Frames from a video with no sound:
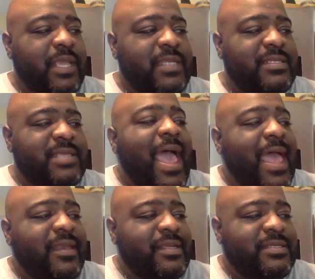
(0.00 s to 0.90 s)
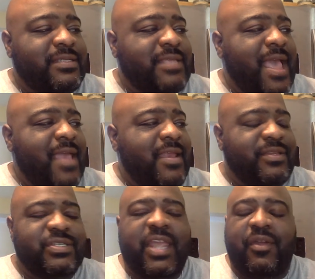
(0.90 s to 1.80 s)
it's sad. It's a sad
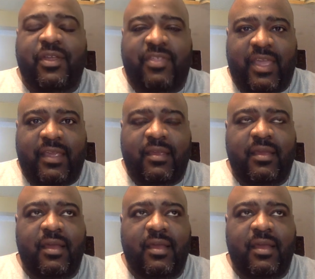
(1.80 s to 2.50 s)
and scary thing.